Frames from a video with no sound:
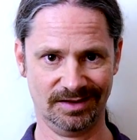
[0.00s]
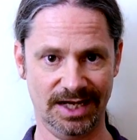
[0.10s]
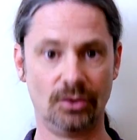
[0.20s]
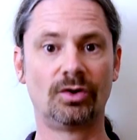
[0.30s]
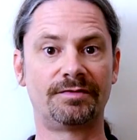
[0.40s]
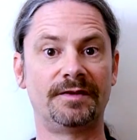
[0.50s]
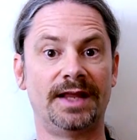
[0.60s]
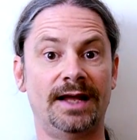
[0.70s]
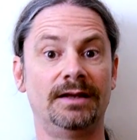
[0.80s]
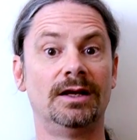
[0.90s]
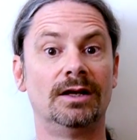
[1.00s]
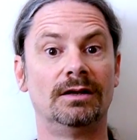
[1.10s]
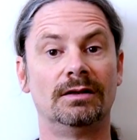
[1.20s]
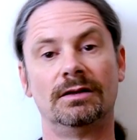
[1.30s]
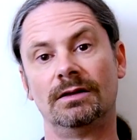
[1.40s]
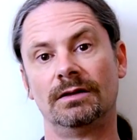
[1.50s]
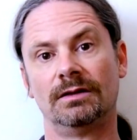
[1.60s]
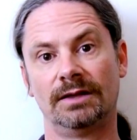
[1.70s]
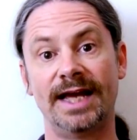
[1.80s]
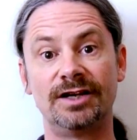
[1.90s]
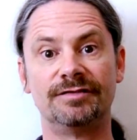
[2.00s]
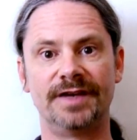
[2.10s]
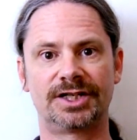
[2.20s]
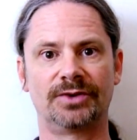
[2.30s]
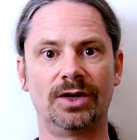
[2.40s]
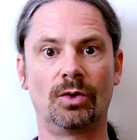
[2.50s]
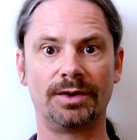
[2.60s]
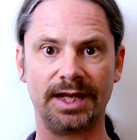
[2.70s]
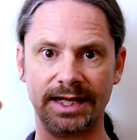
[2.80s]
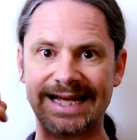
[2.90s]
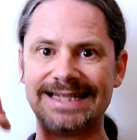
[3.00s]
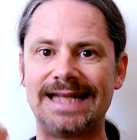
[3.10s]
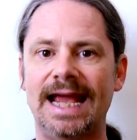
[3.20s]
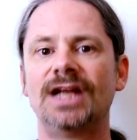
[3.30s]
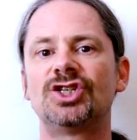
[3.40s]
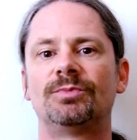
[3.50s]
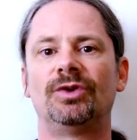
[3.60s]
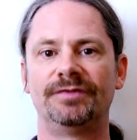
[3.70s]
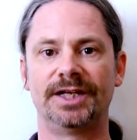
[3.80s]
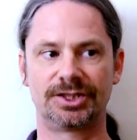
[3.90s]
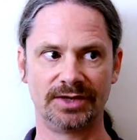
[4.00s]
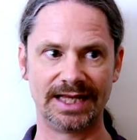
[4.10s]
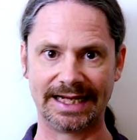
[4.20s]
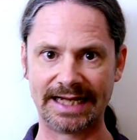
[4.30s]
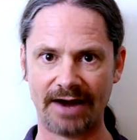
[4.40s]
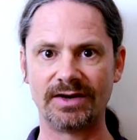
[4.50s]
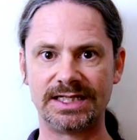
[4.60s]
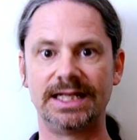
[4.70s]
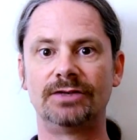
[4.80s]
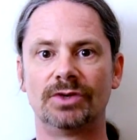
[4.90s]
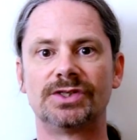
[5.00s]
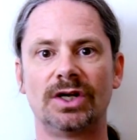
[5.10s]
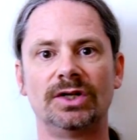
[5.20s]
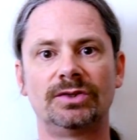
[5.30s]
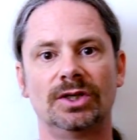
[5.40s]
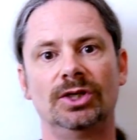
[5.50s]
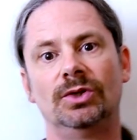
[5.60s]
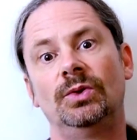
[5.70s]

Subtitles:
in order for that later victory, or the tangible victory, the guaranteed result,